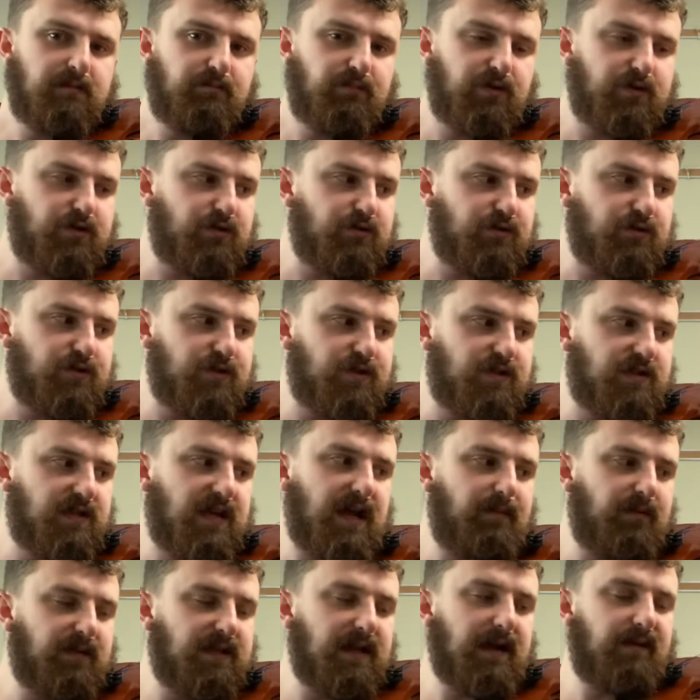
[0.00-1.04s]
Put your
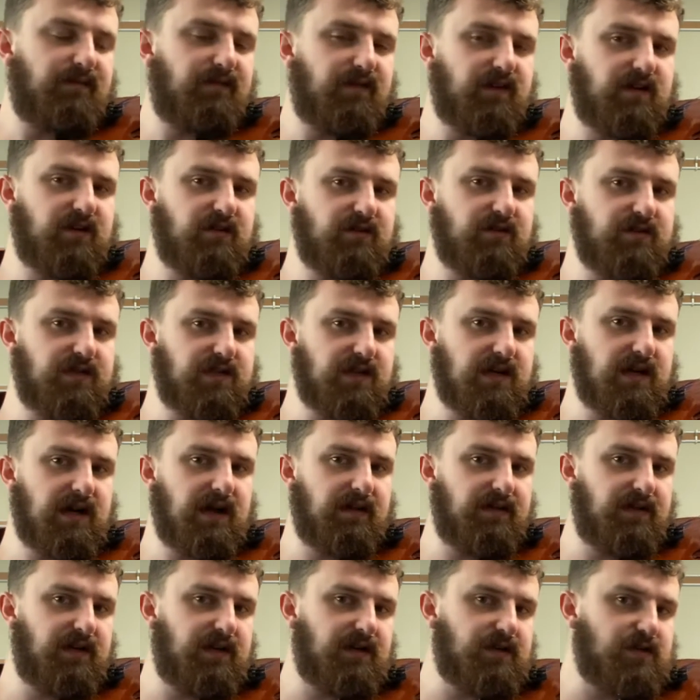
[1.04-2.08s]
tabletop fingers
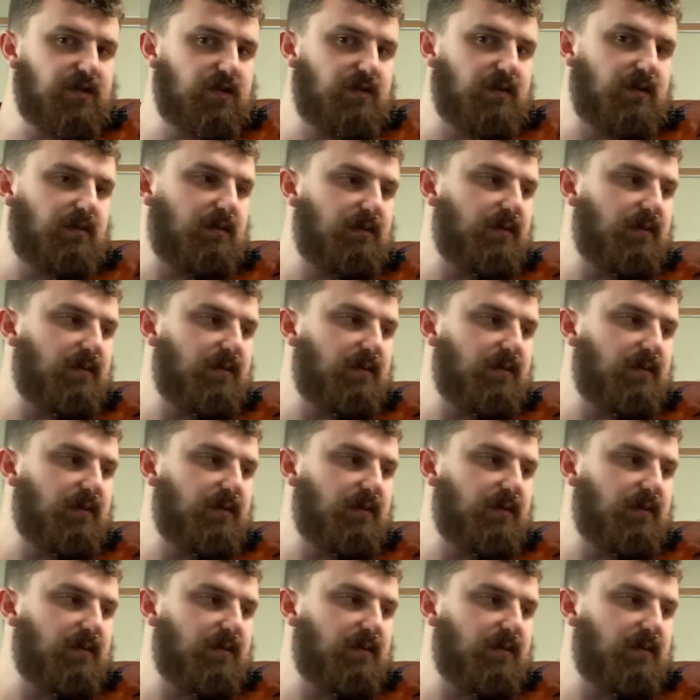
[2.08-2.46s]
on the instrument.